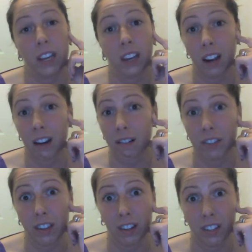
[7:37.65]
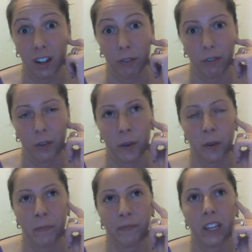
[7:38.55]
taking care of everything yourself.
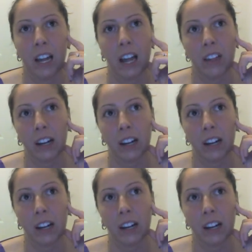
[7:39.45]
And